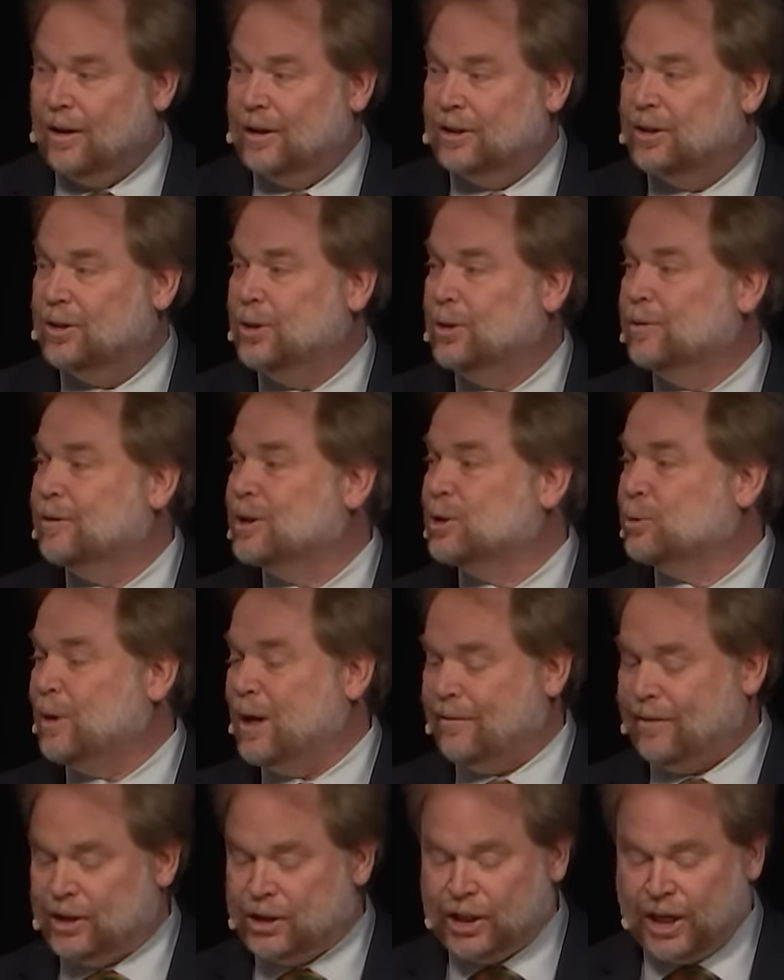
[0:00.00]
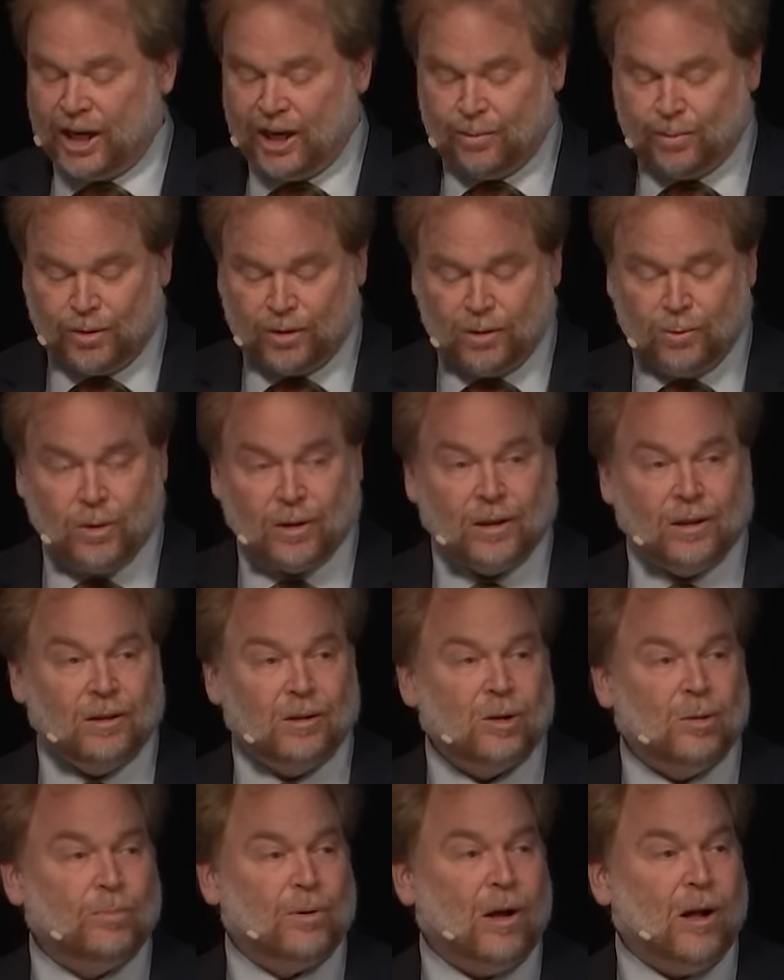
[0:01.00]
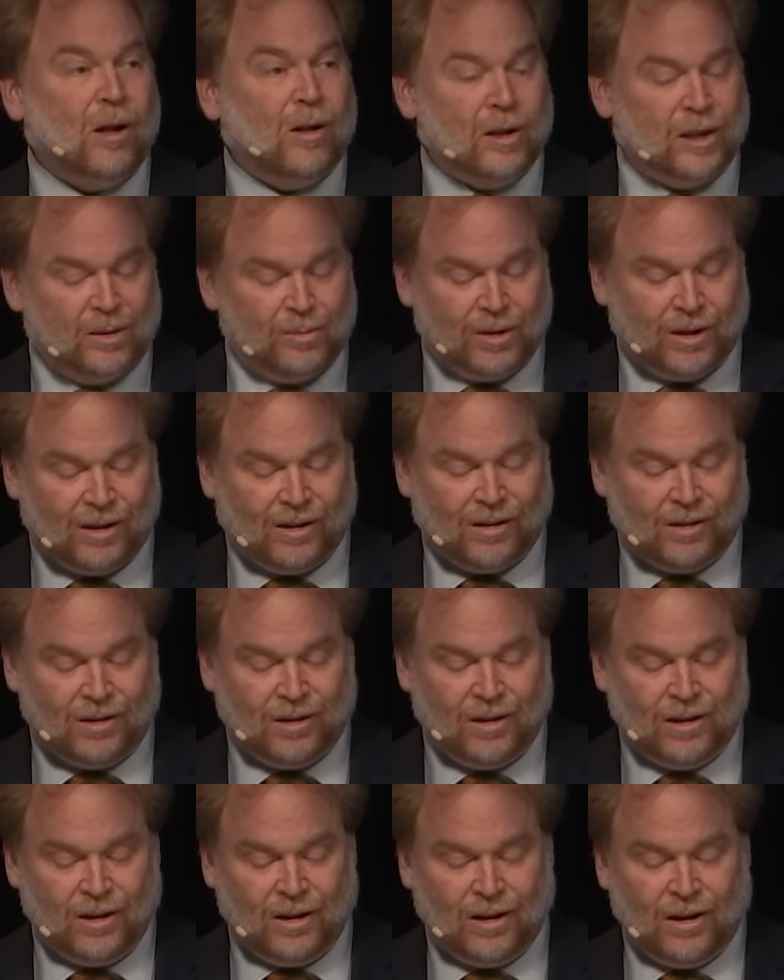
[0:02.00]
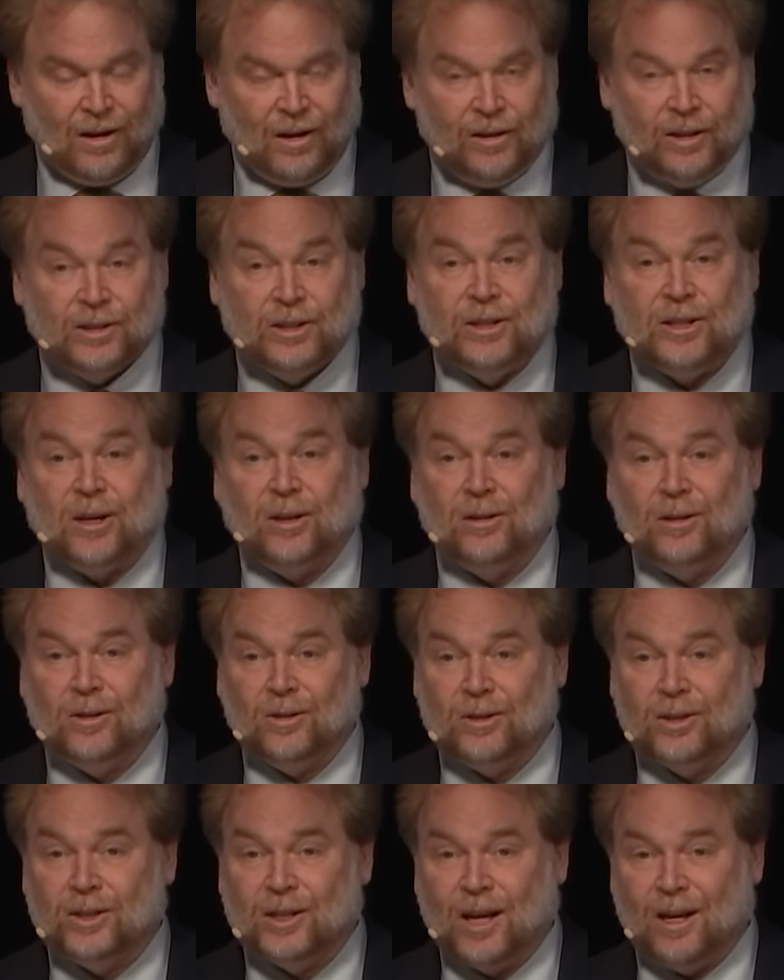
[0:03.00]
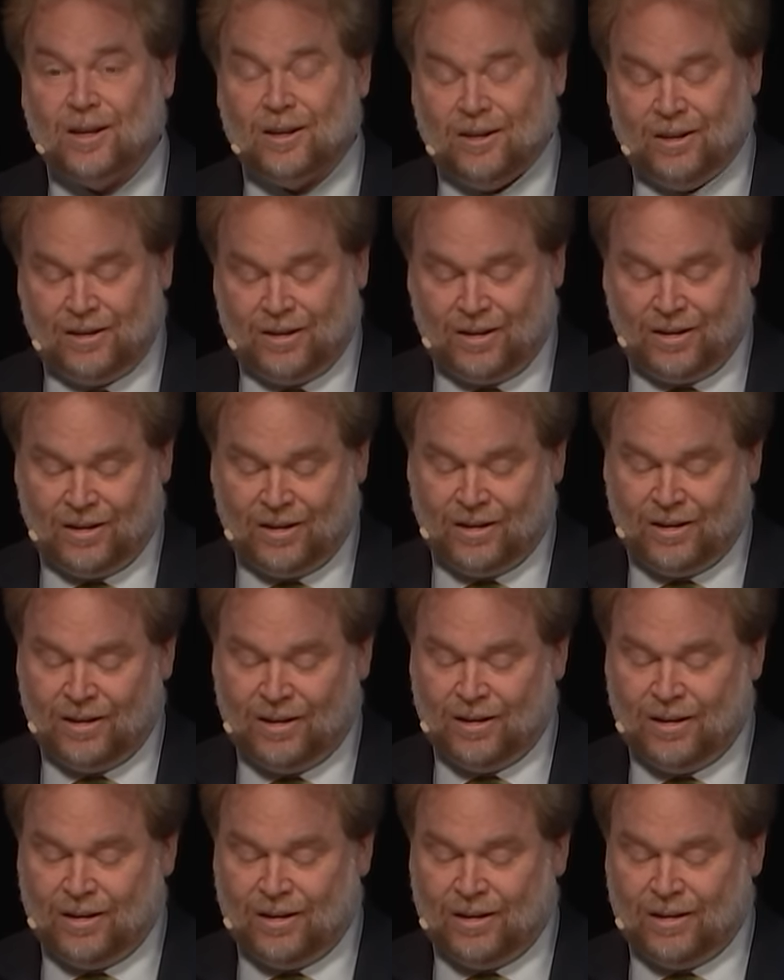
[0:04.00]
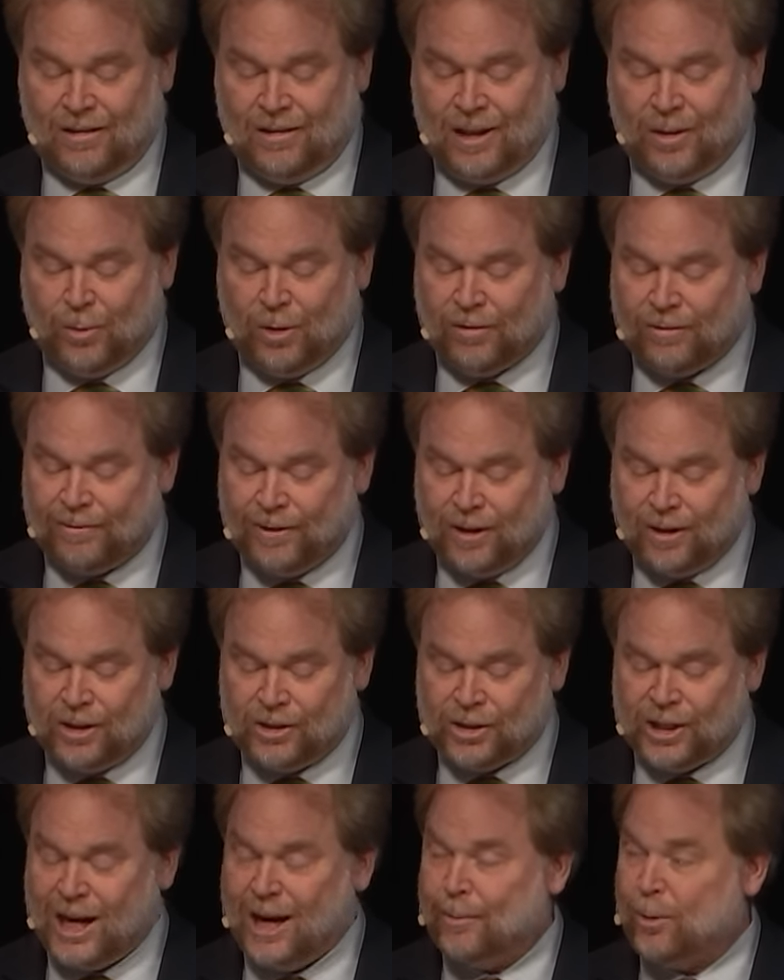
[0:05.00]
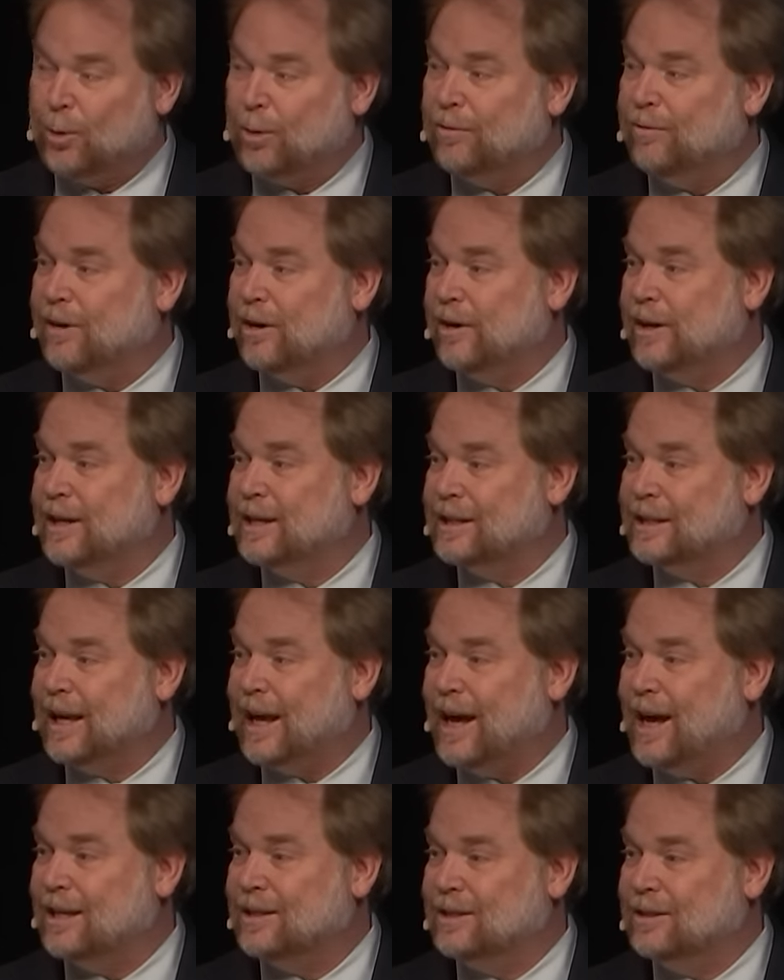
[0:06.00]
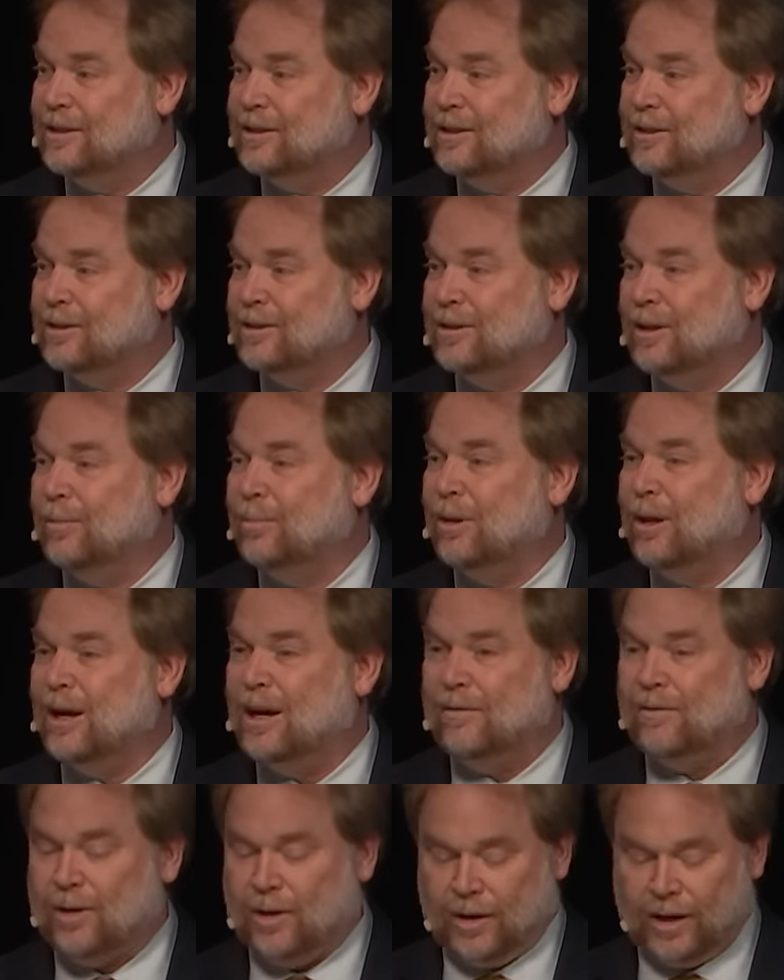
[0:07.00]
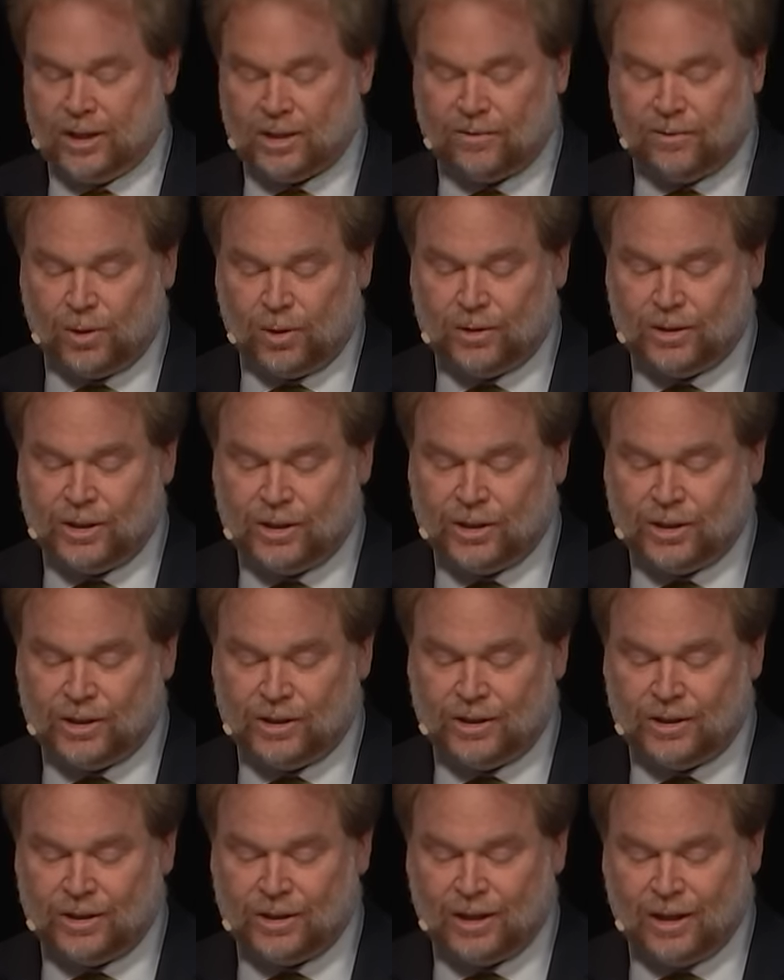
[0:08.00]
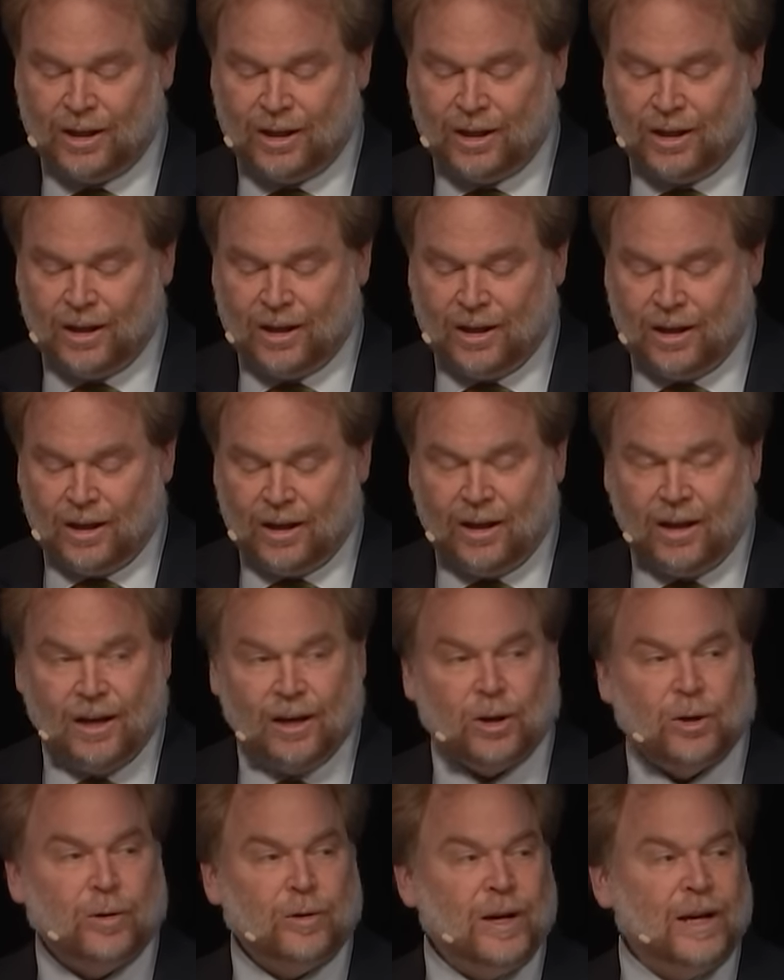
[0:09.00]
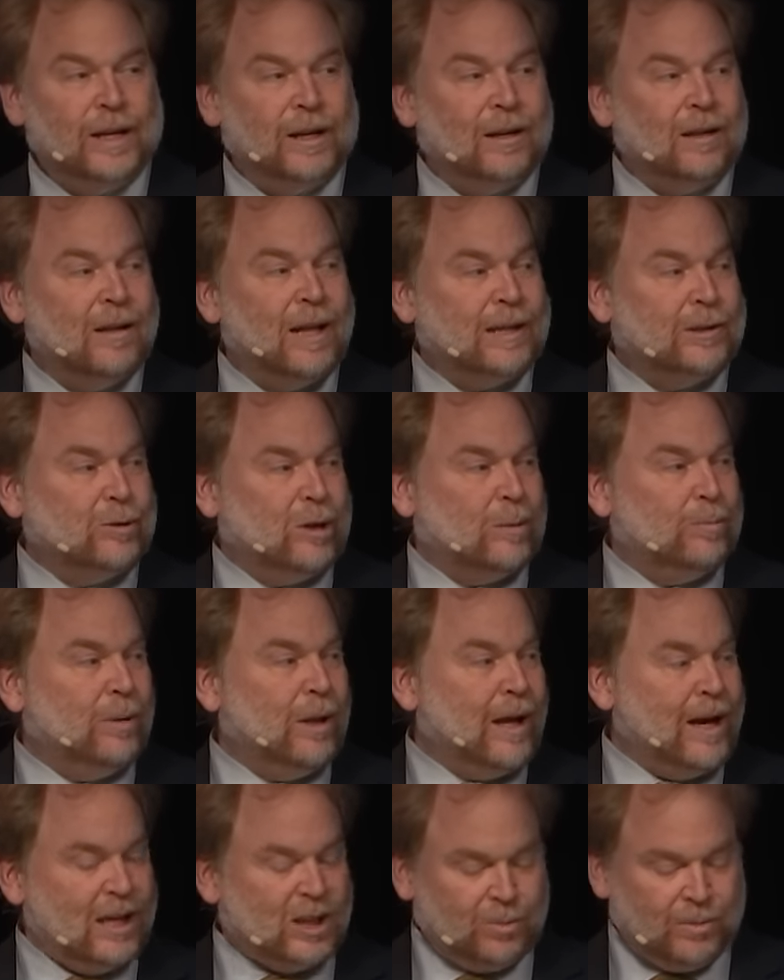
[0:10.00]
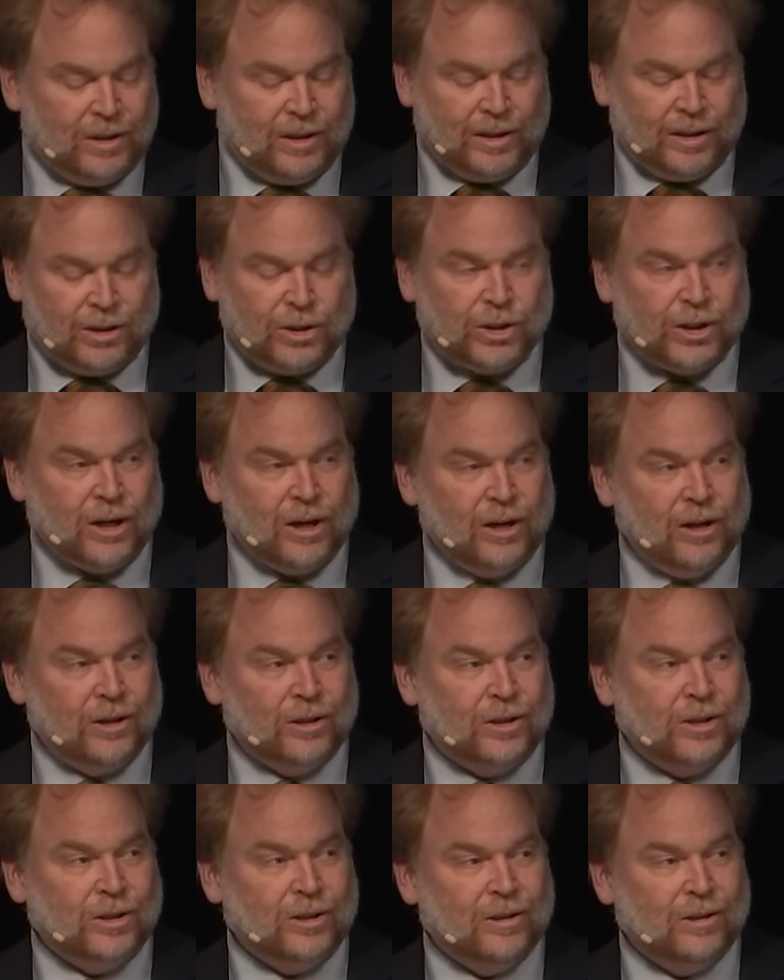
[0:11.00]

To do this, we have a chamber with a little ball in the middle. This is our little sun. Then we fill the chamber with various gases, apply various voltages, and create an electric plasma discharge.